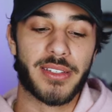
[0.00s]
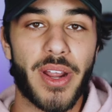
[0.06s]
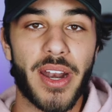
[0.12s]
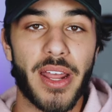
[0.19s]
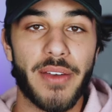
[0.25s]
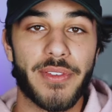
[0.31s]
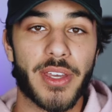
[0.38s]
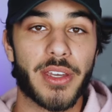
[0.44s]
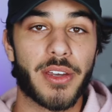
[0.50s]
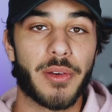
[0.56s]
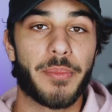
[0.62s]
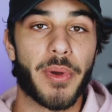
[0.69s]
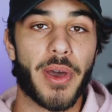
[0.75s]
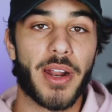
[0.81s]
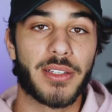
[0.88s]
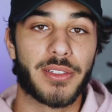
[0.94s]
So not having a
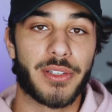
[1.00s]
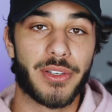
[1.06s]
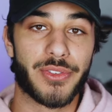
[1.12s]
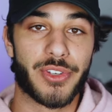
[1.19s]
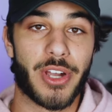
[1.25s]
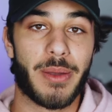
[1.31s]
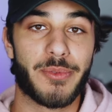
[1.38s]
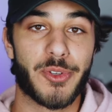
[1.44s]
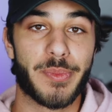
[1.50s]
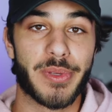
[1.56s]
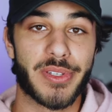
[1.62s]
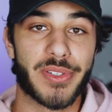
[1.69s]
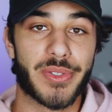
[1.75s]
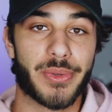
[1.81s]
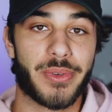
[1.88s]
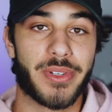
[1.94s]
good product in your
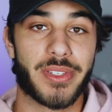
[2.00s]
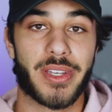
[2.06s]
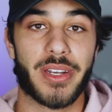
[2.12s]
dropshipping store